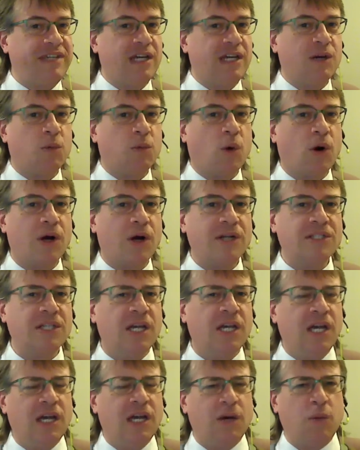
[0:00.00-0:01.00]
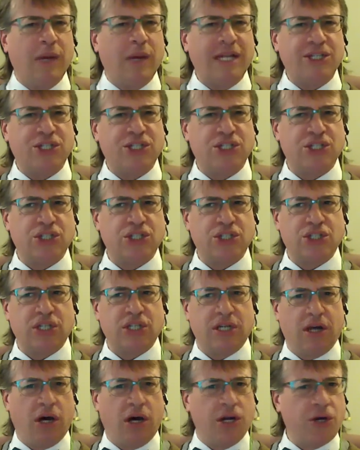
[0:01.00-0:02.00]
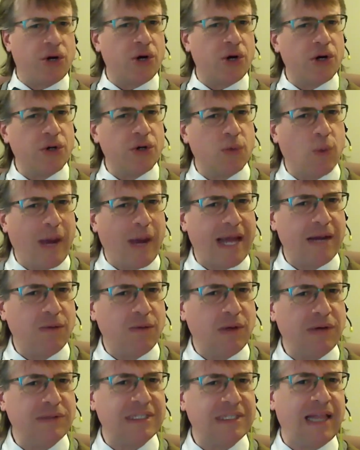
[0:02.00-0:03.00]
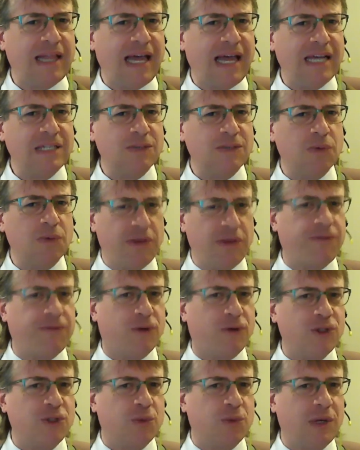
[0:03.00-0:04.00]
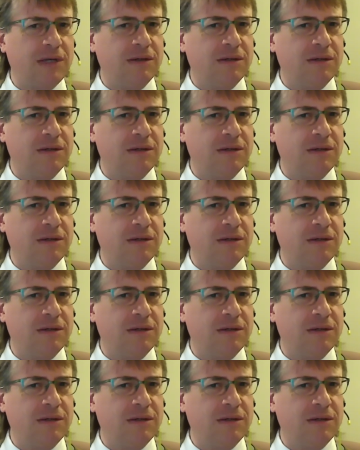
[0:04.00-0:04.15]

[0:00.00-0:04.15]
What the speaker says: Awards, which occurred when? When was the last one? The first one?